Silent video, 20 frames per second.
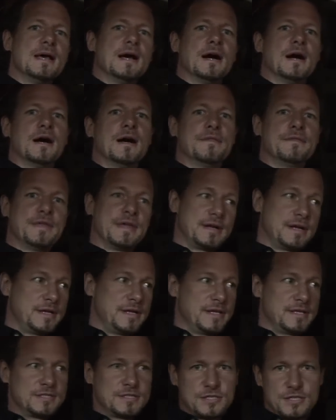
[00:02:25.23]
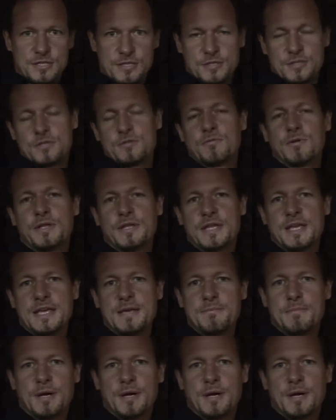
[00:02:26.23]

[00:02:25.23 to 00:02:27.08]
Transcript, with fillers: uh, than it is to, to run the heat